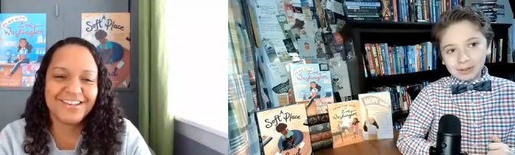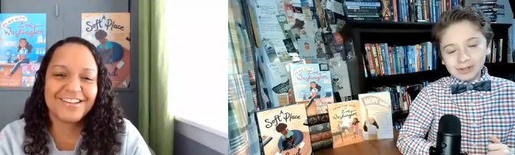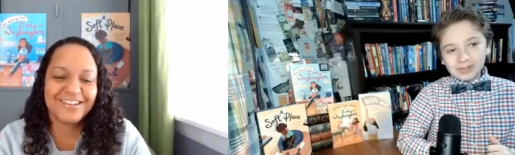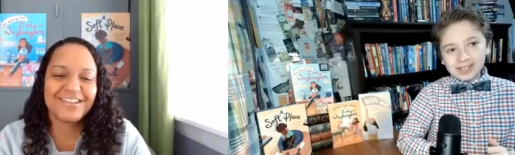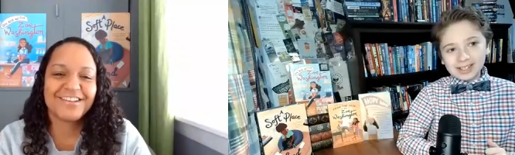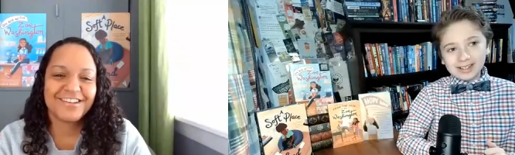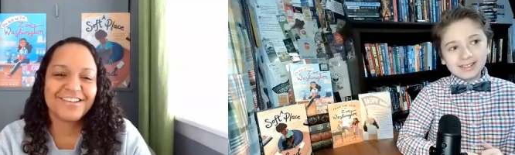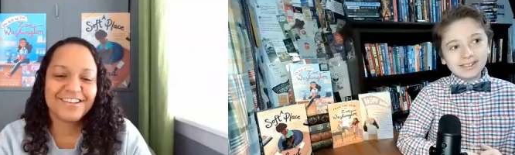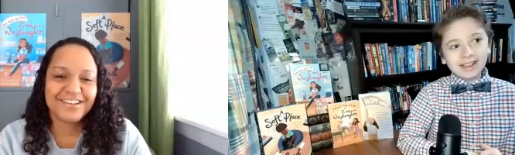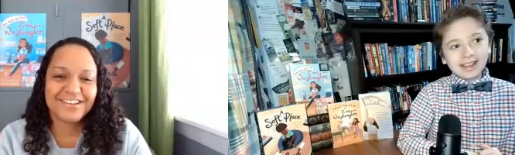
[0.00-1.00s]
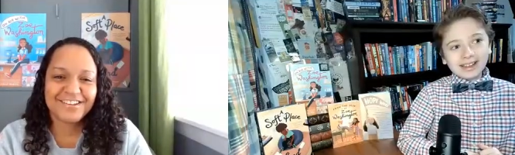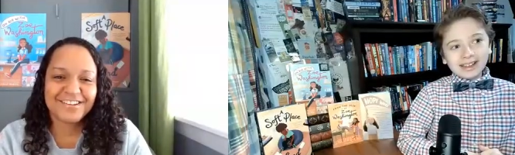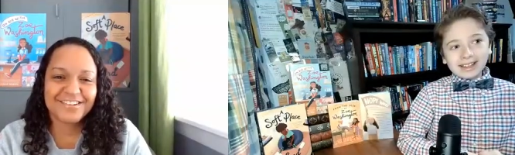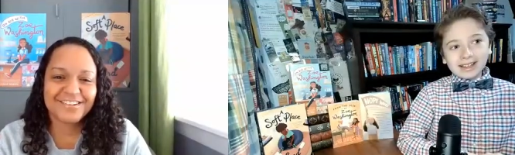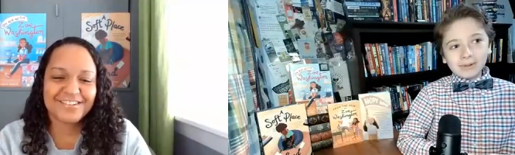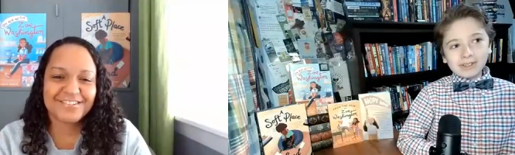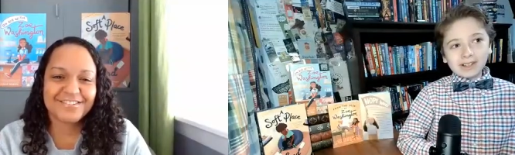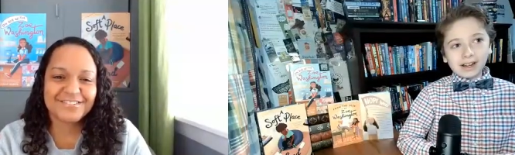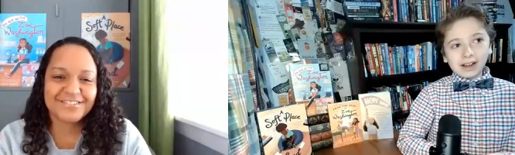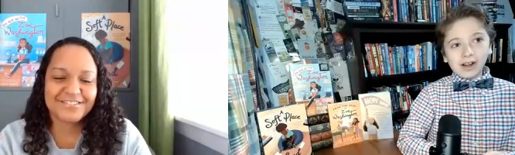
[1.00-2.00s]
Speaker 1: producing this, he was
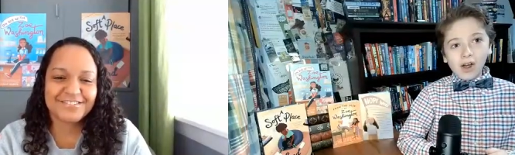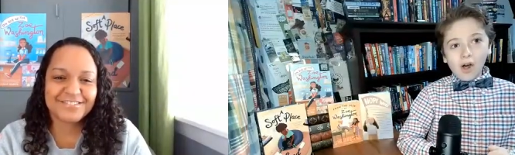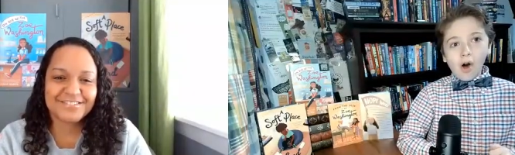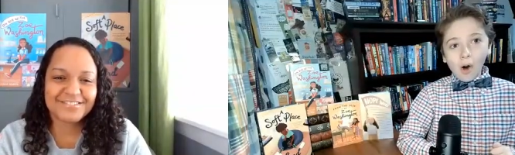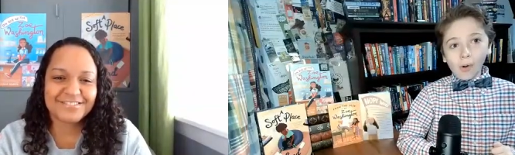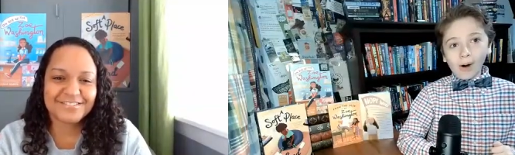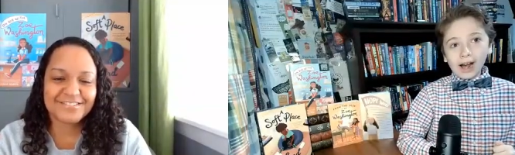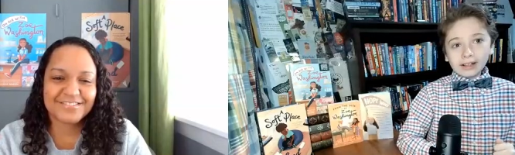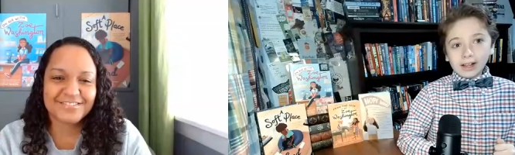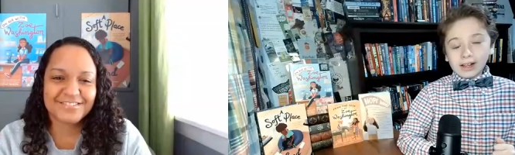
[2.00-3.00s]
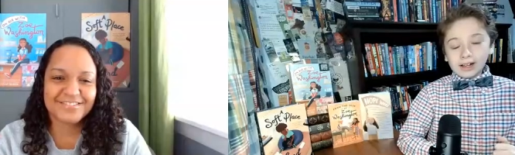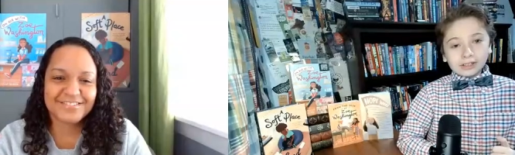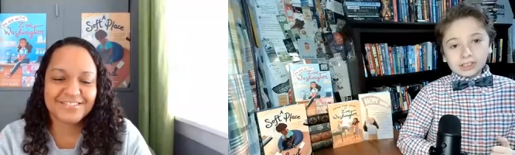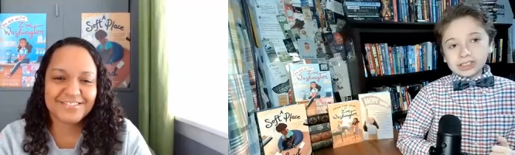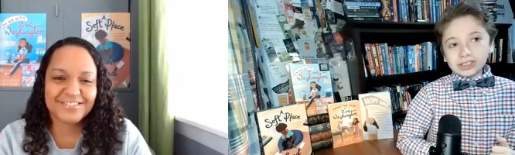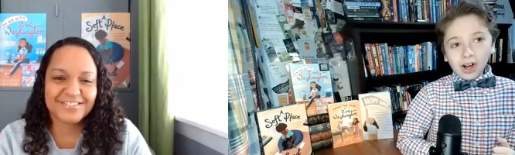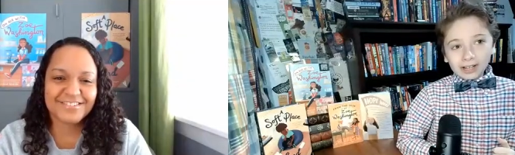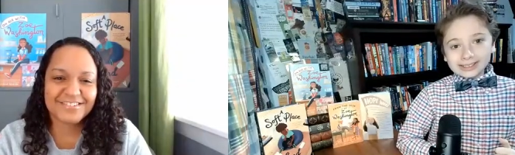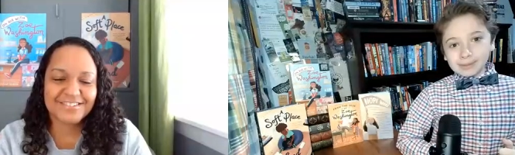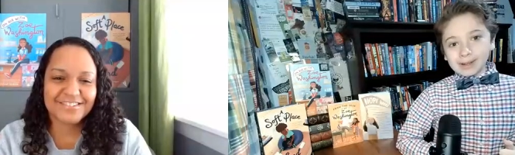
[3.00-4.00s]
like, "Oh, I she's
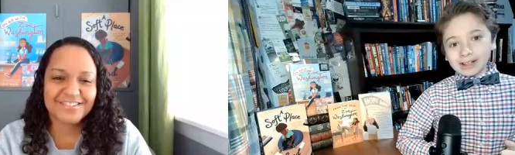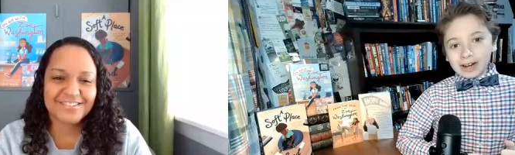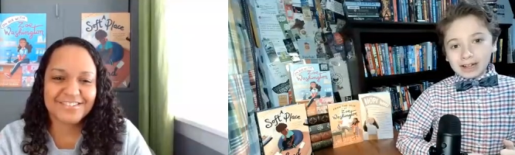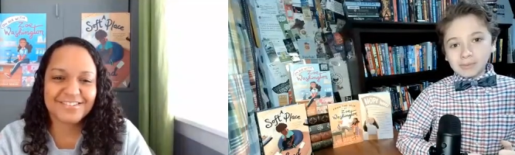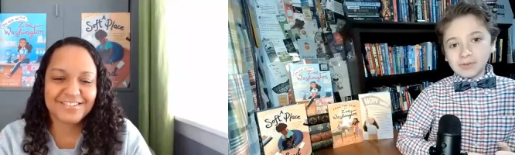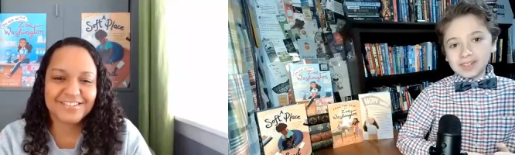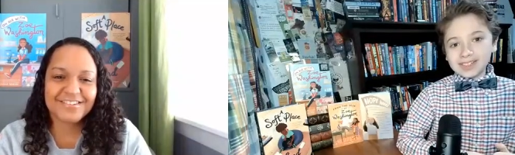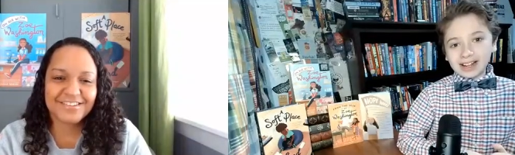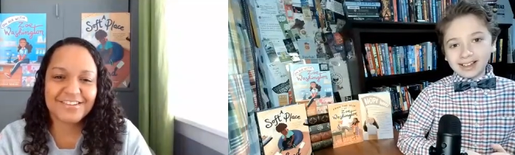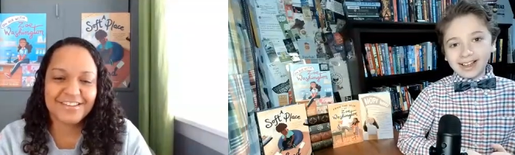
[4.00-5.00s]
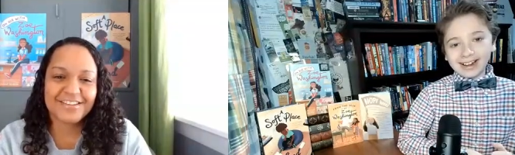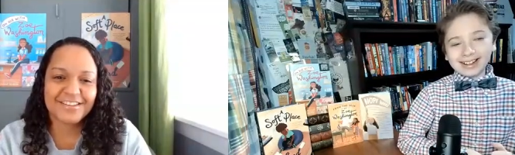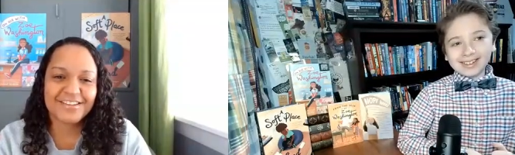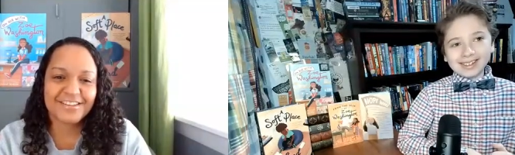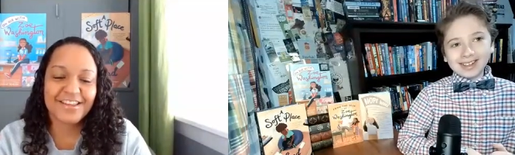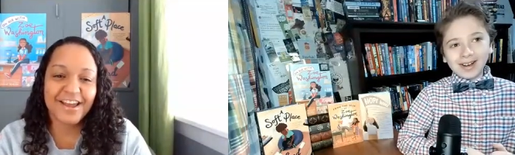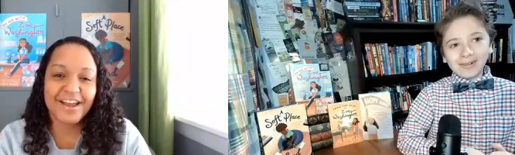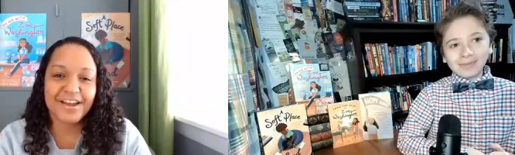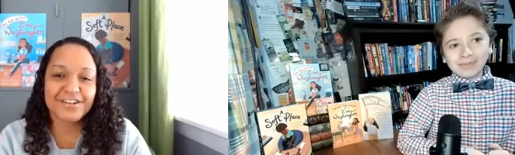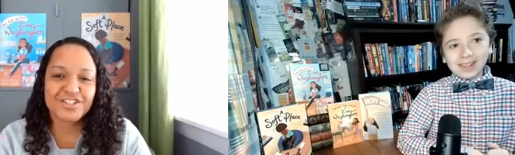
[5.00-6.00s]
awesome in a lot of the movies that I like." So
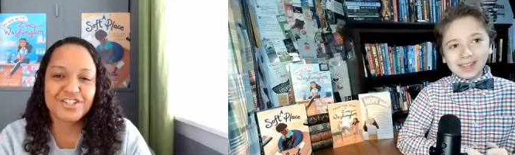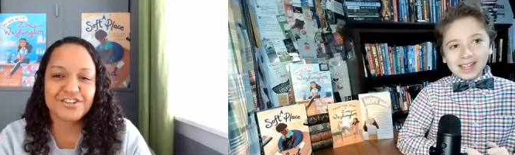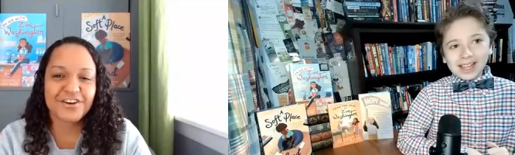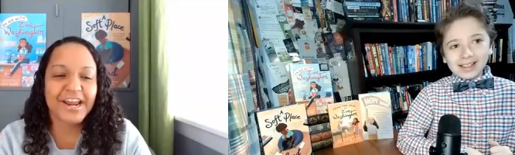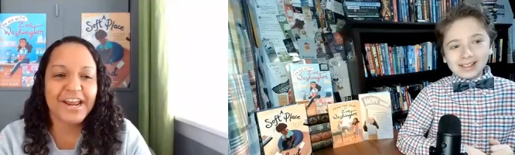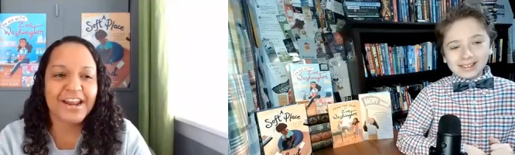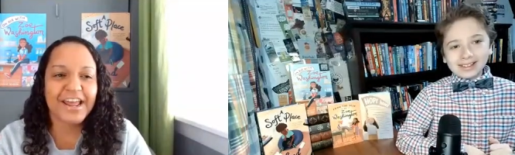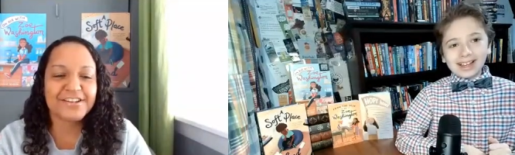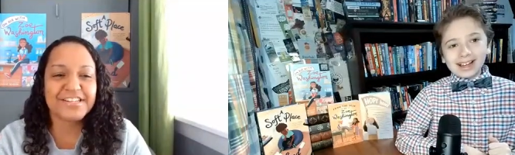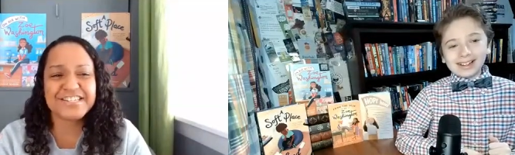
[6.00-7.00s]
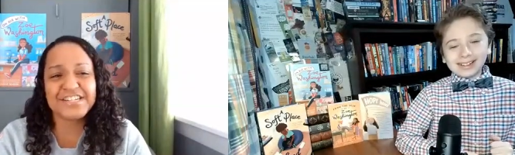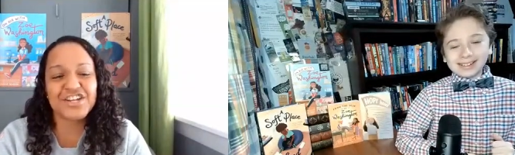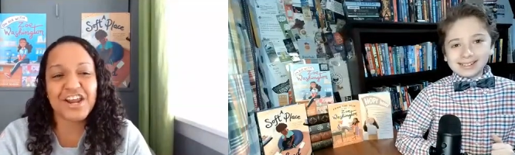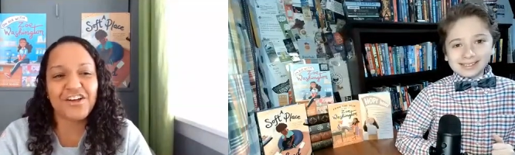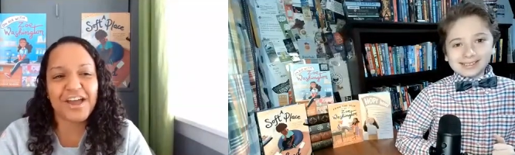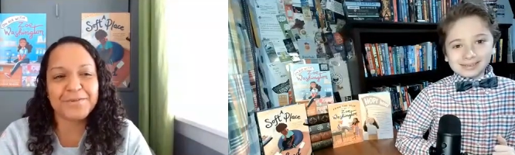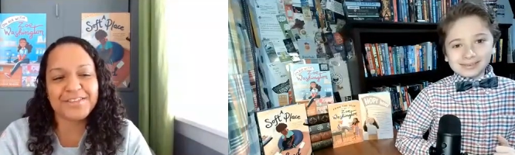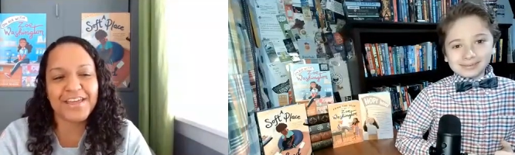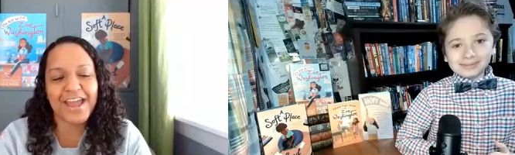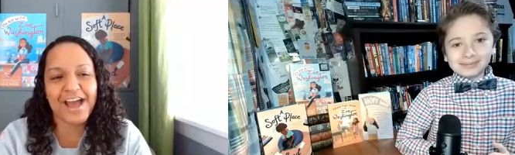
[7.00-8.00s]
Yeah,
Speaker 2: she's great. And Disney Channel, I
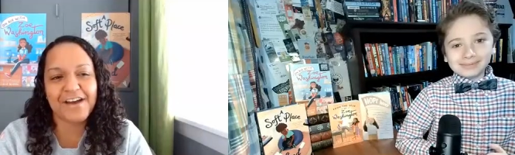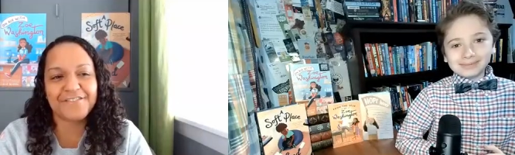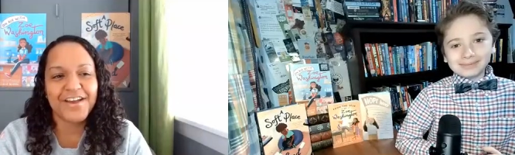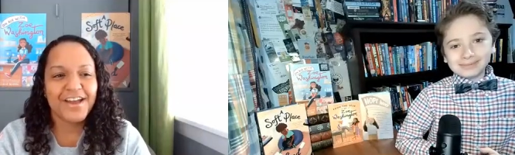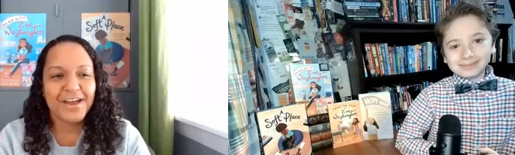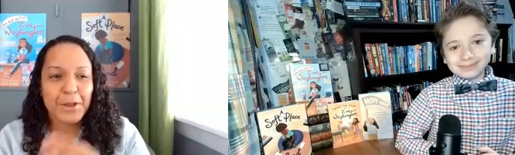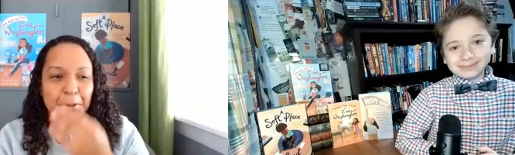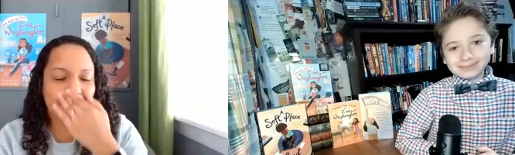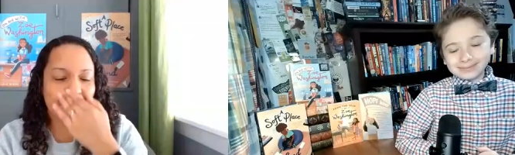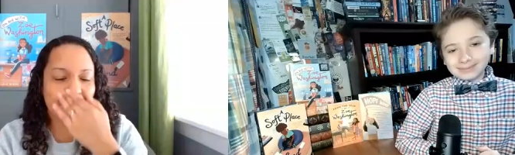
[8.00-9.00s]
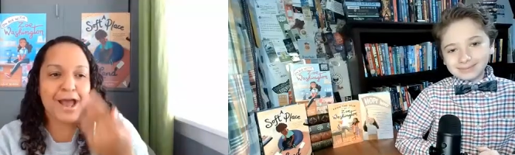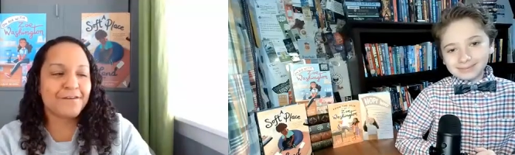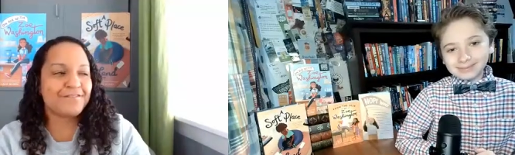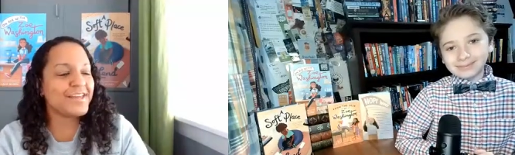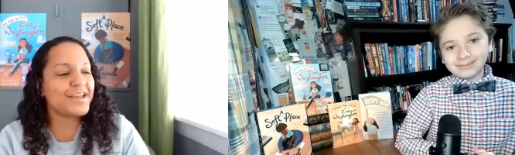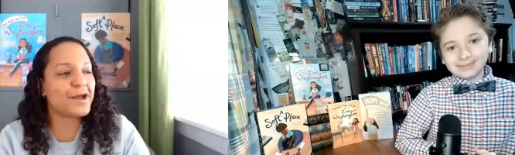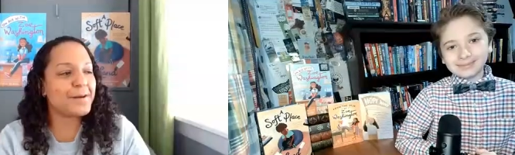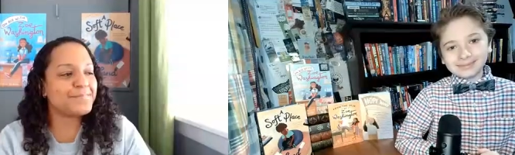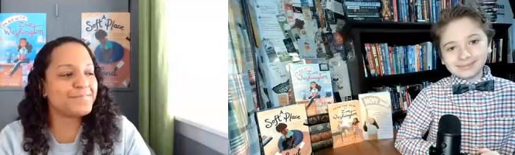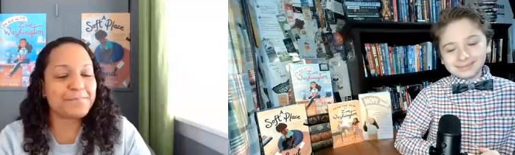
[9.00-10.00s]
mean, they have they have the
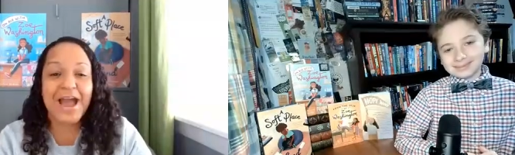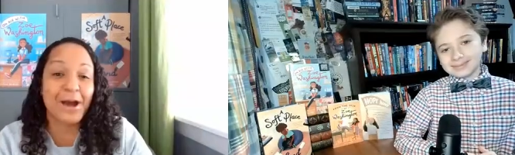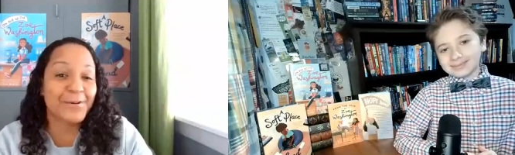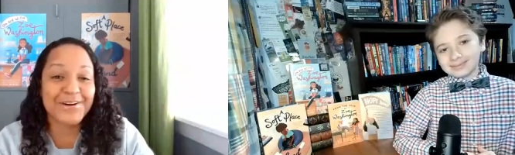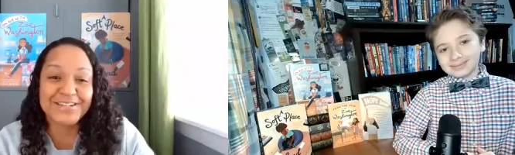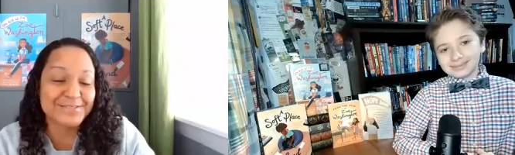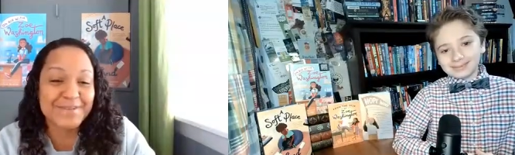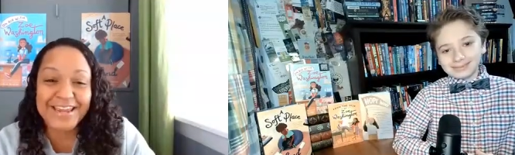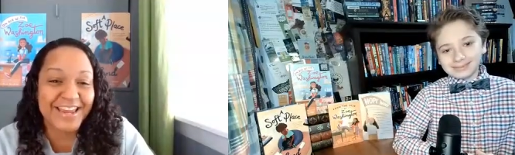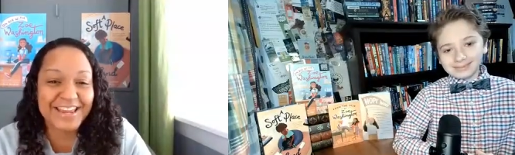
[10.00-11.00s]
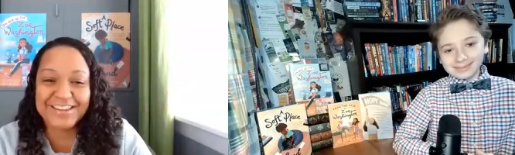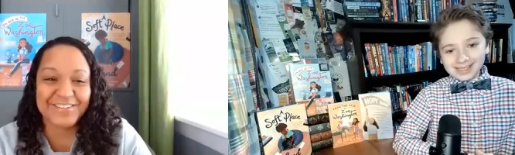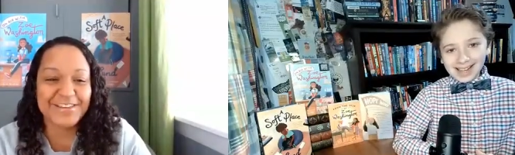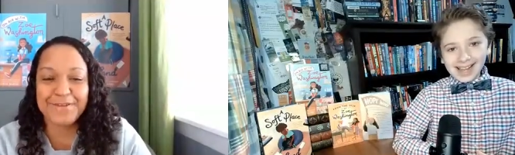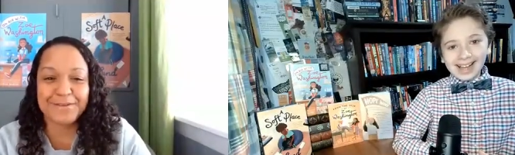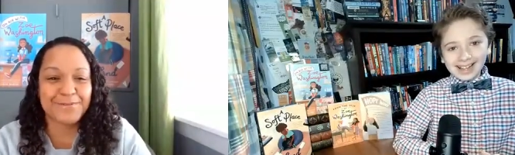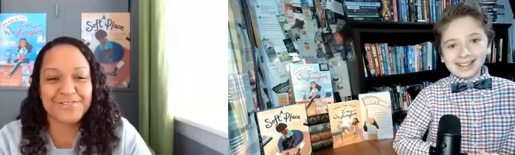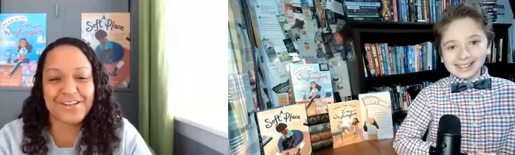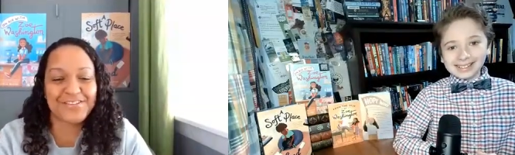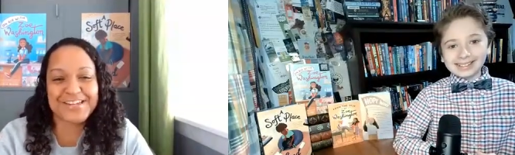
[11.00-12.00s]
um the power to make it. You know, they yeah. make movies all